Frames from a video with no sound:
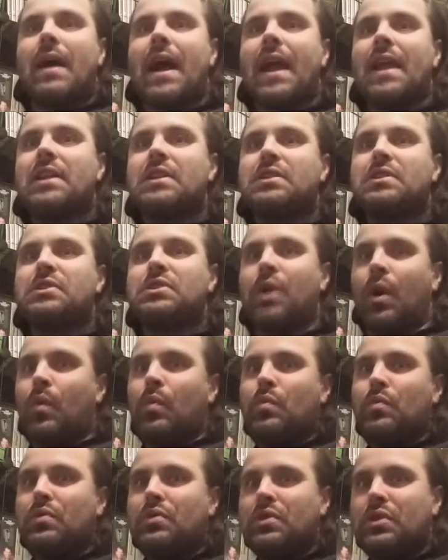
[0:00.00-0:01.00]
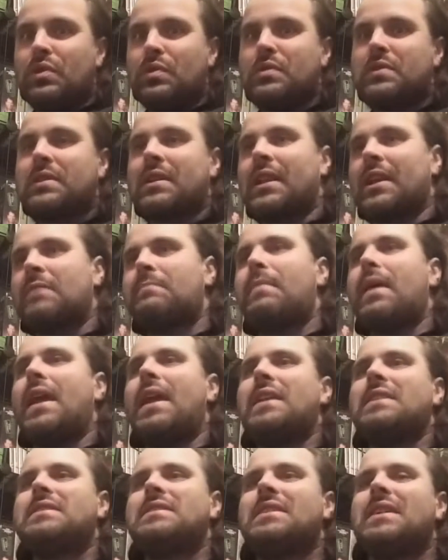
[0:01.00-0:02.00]
I don't use
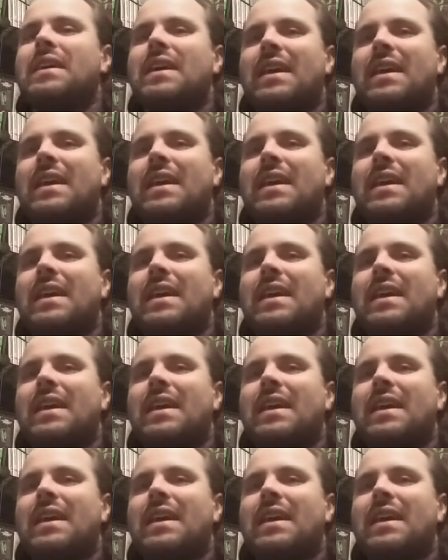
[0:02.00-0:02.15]
clickbait